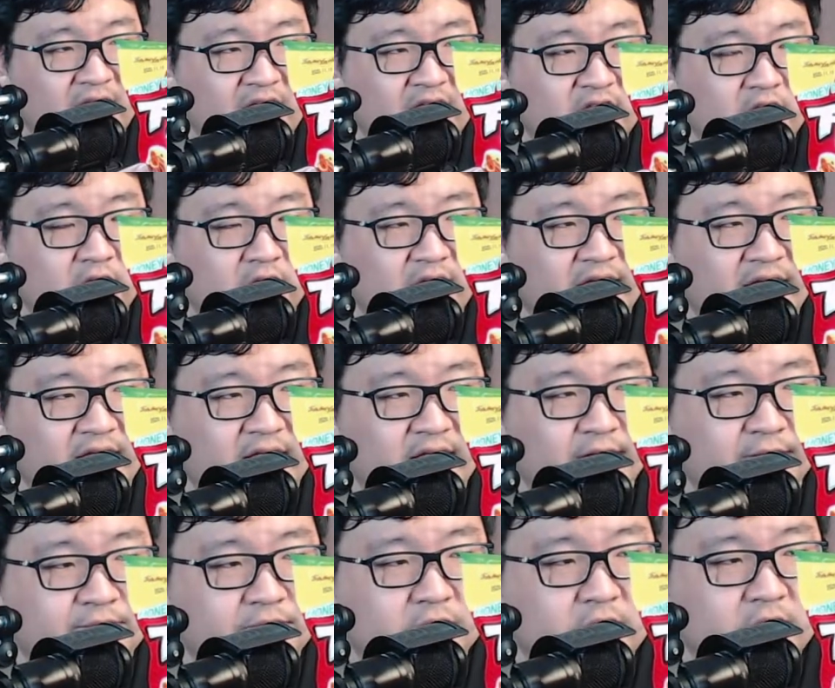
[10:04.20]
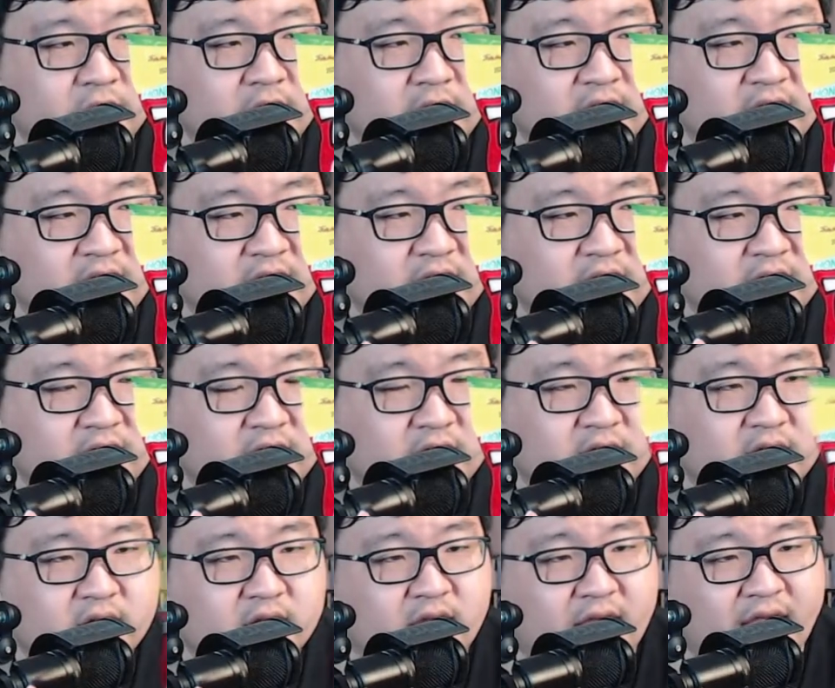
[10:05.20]
and they're like,
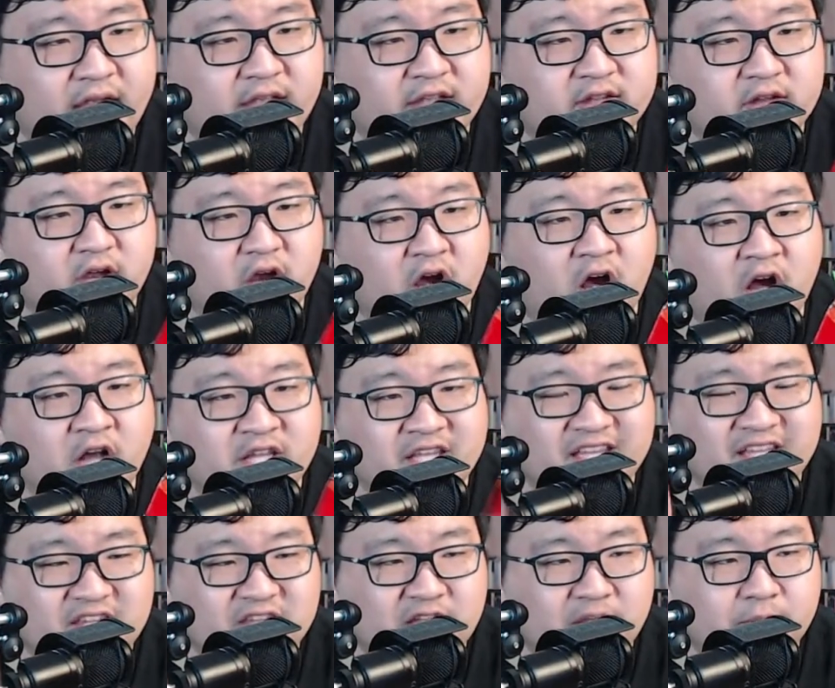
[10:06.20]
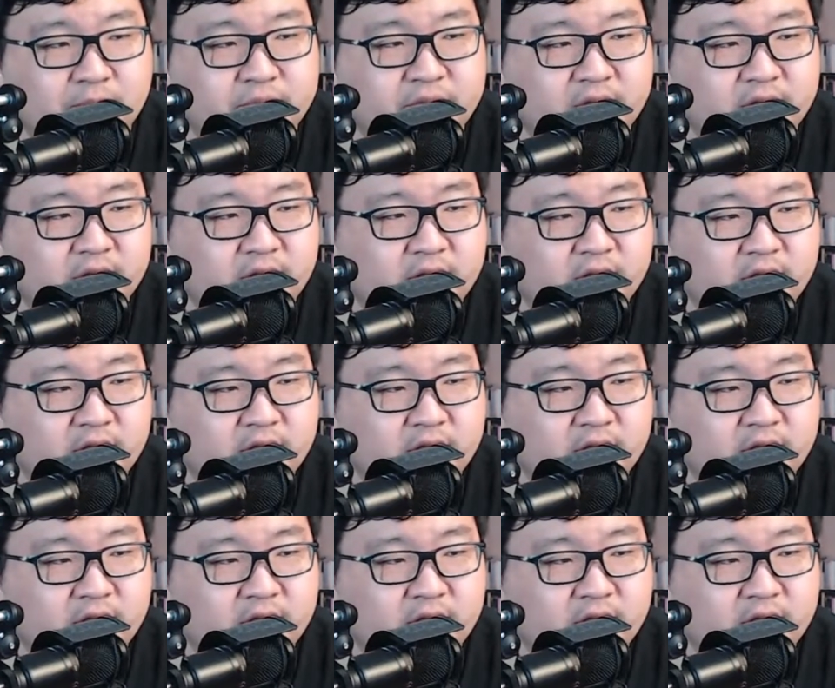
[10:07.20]
I guess they're honey dipped,